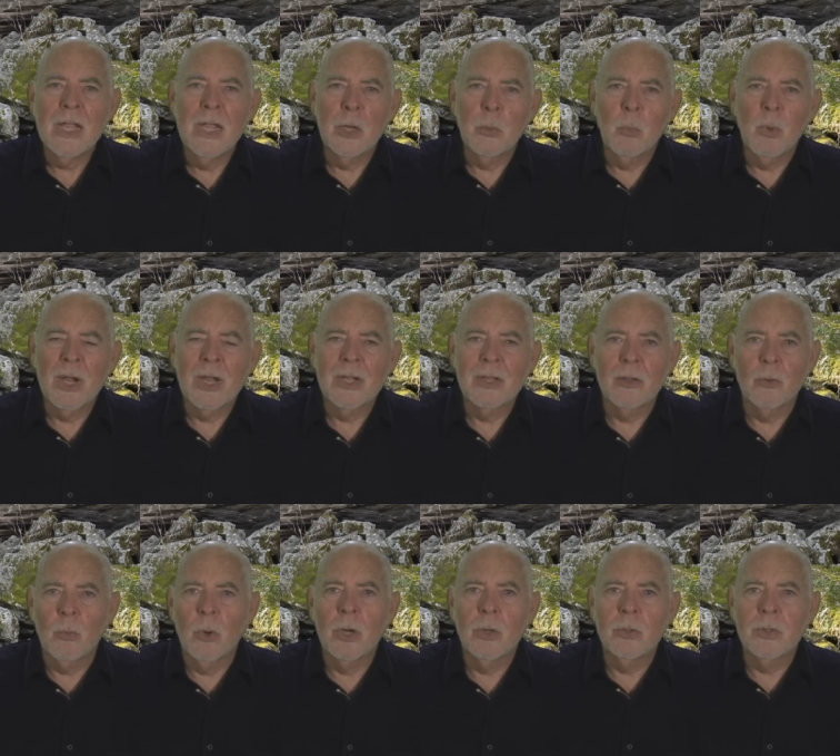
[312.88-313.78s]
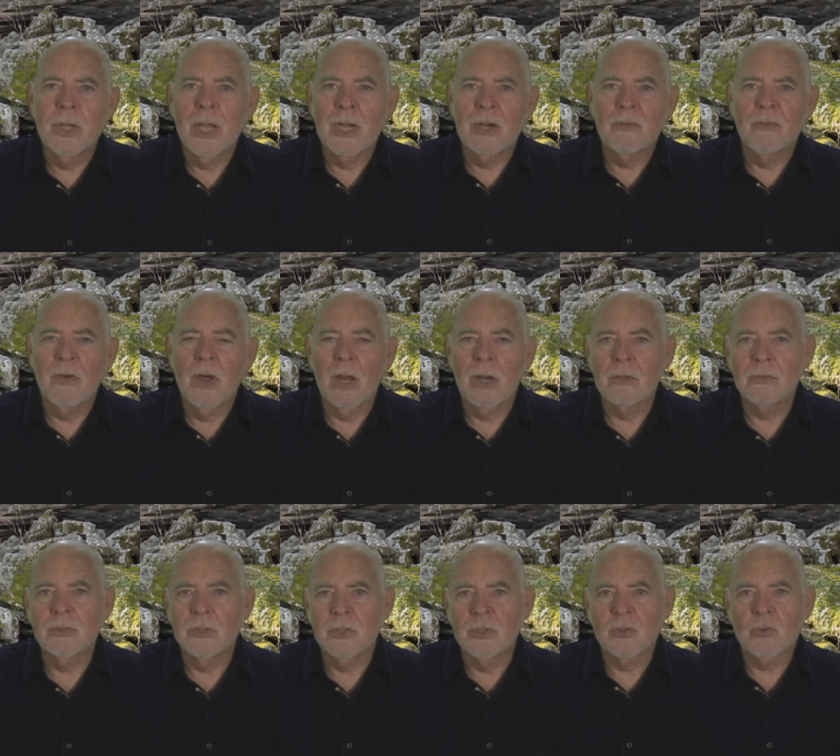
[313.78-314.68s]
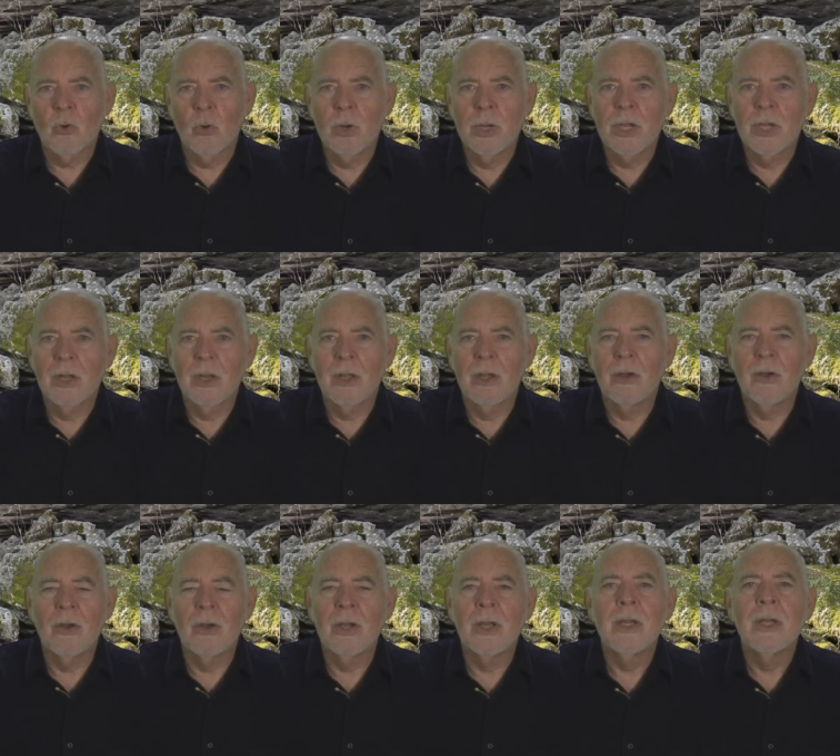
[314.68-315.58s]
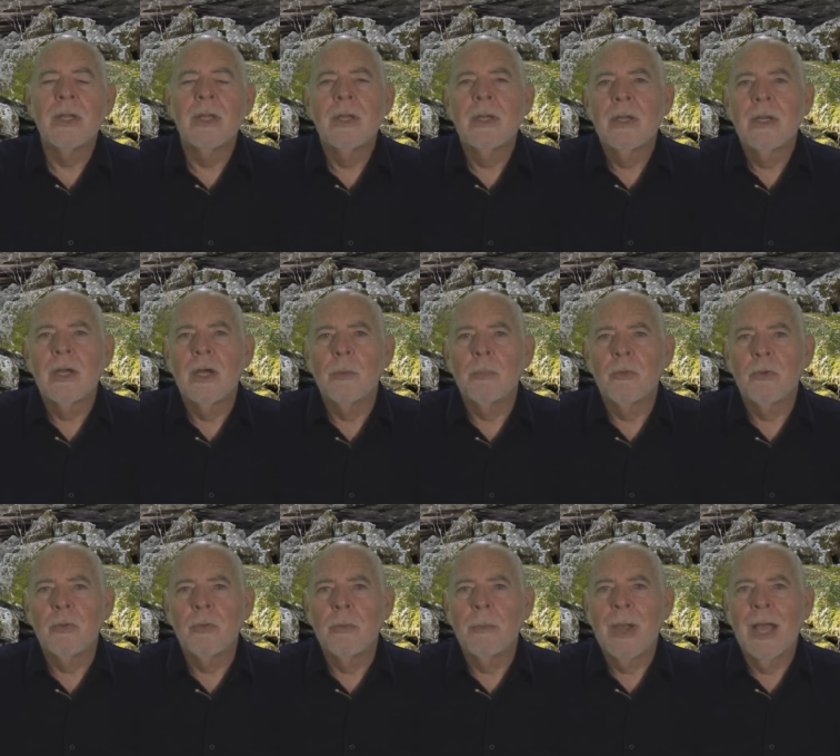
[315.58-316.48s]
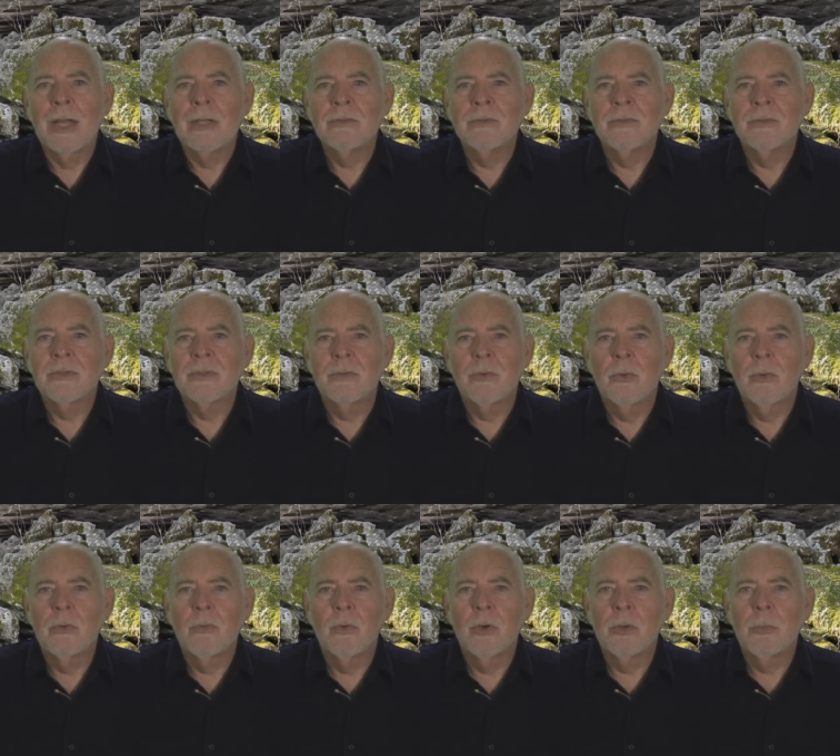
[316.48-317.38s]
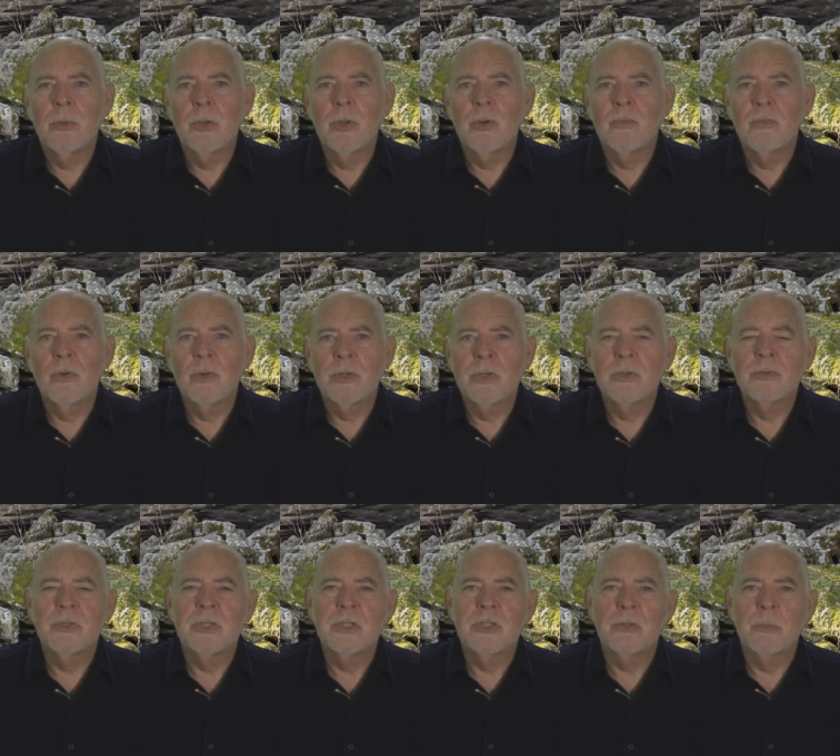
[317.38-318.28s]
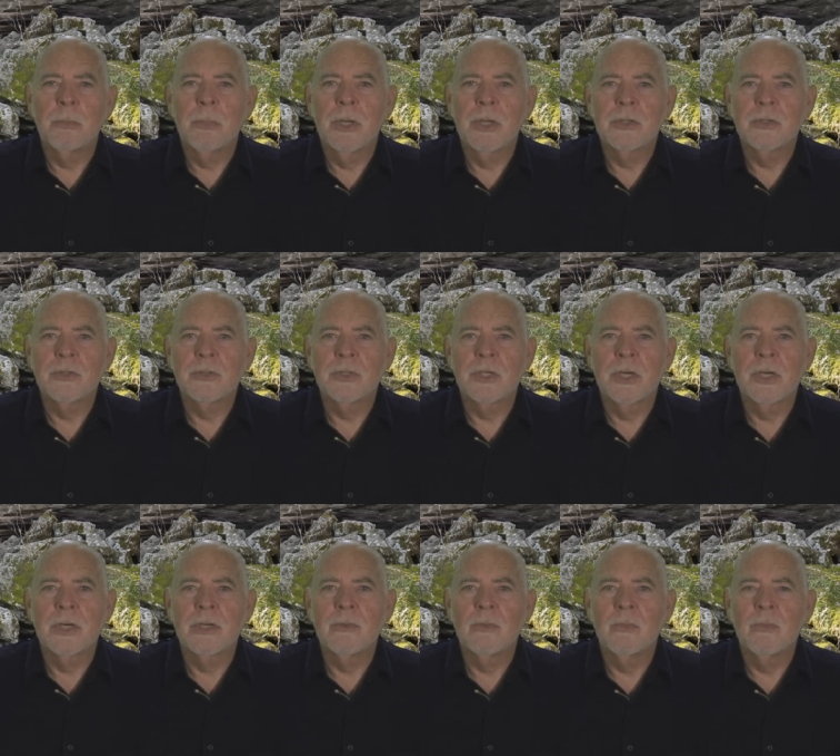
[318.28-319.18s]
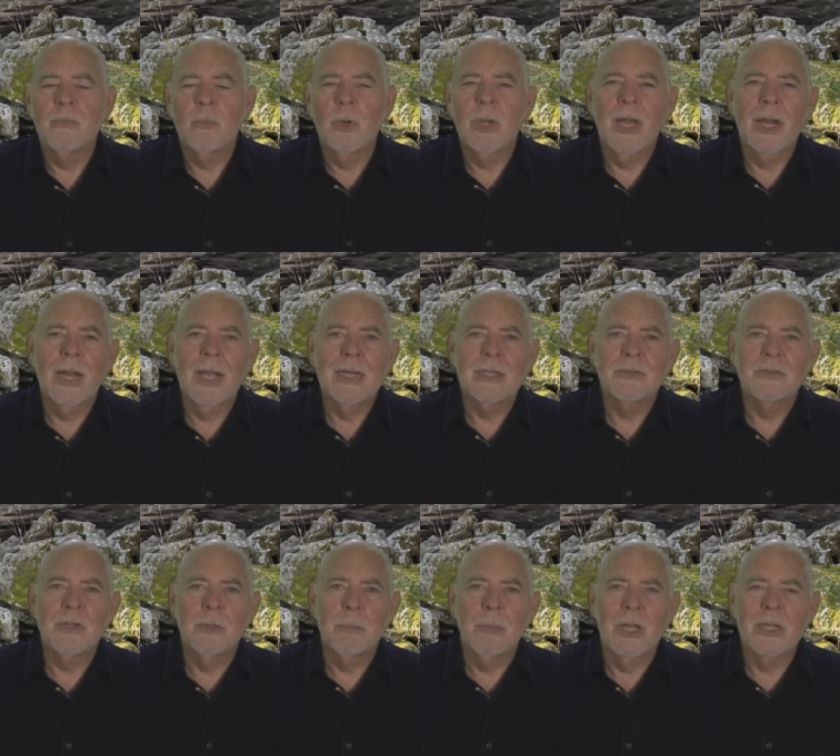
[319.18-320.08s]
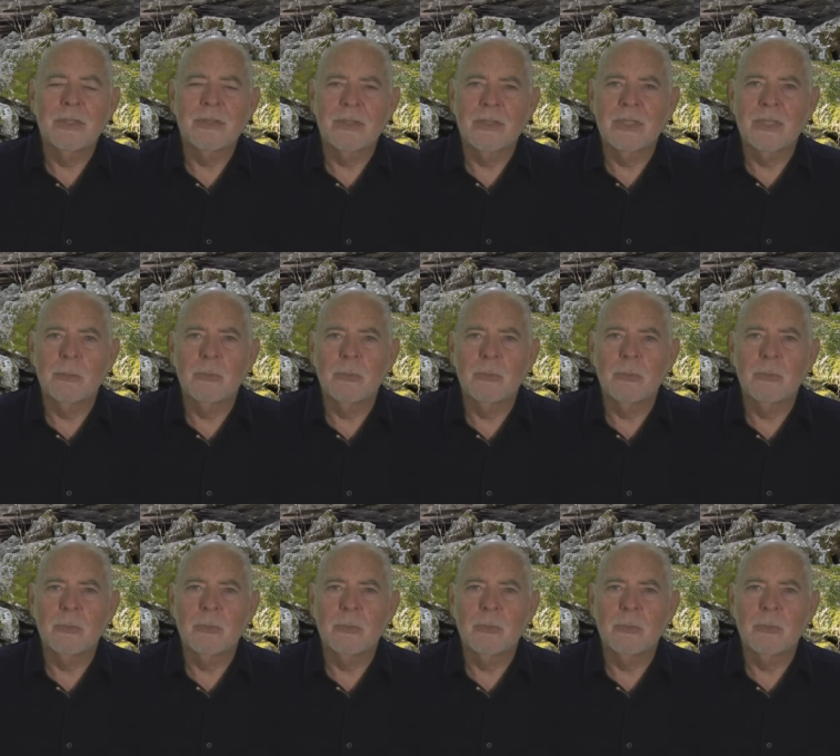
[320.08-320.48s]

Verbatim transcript: And the road kind of follows this creek along up through the mountains. Real beautiful. You'll see some pictures here. And we got out some places.